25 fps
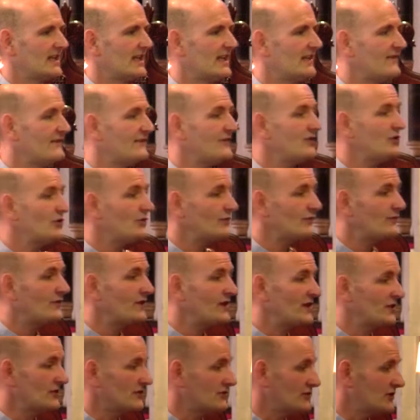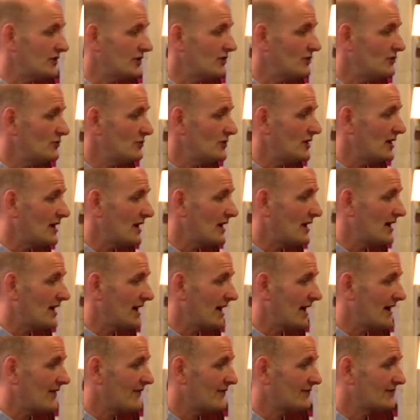If you feel you uh,
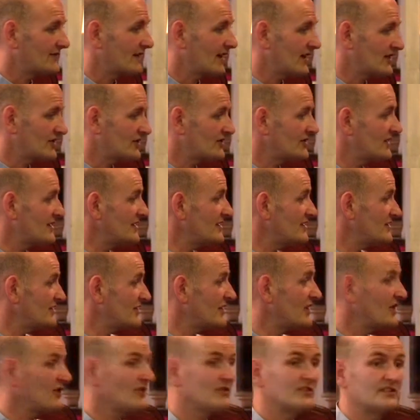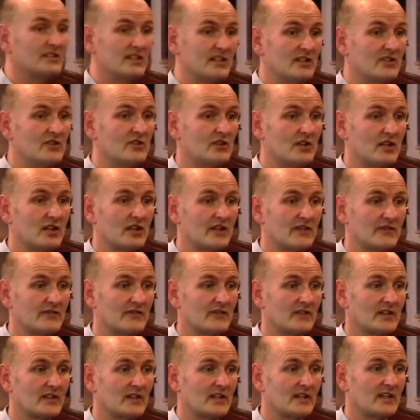have touched an insecurity in your life,
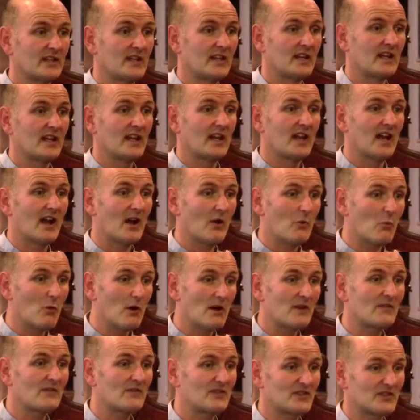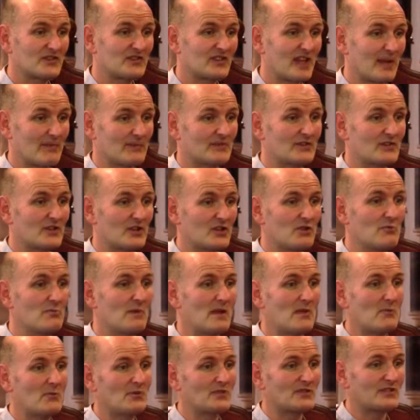uh, one of the steps that you
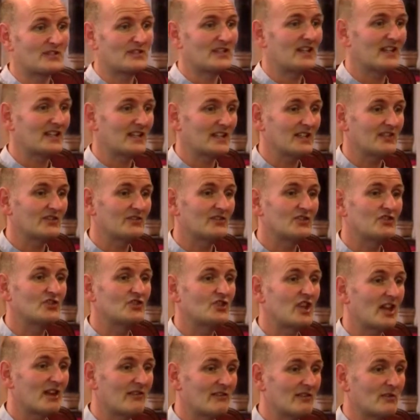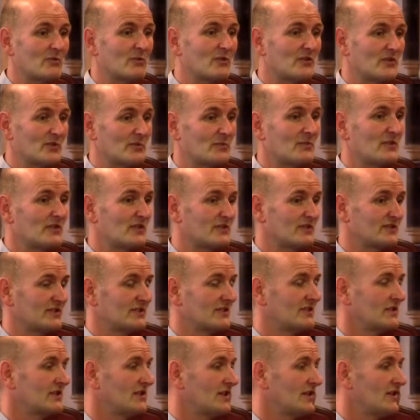may want to take is to share it with the
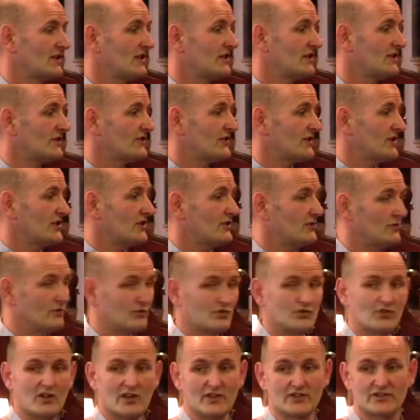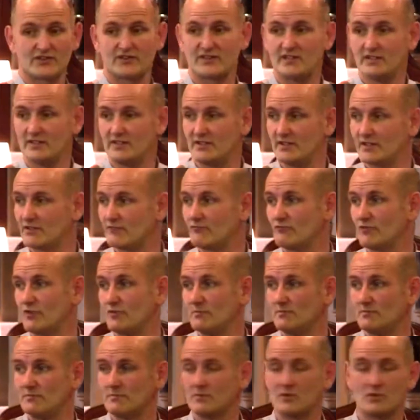person that you trust in this
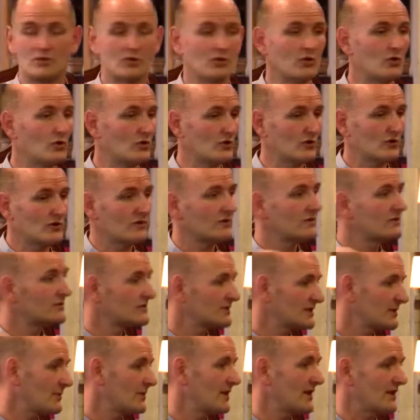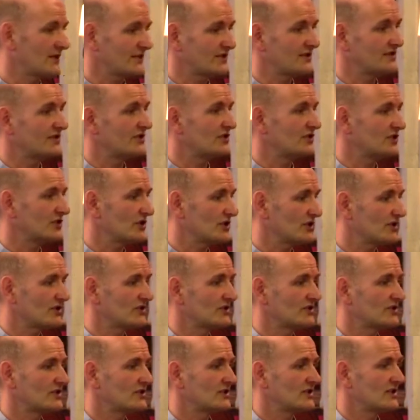room or someone else in the
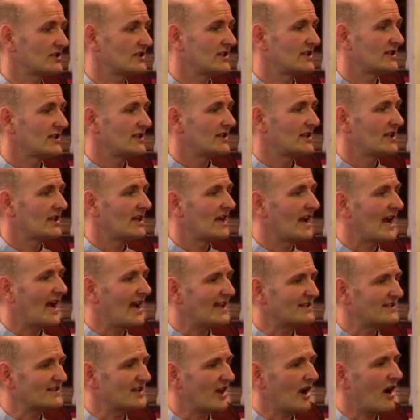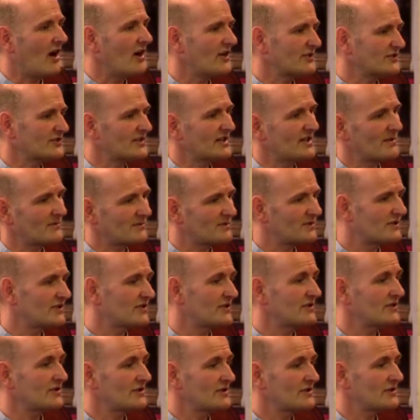church and to ask them
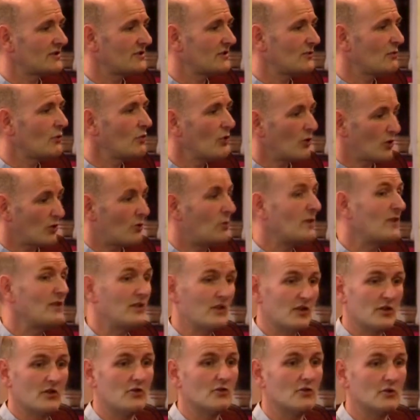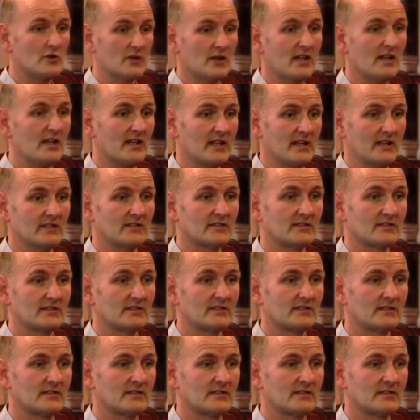to walk with you in it.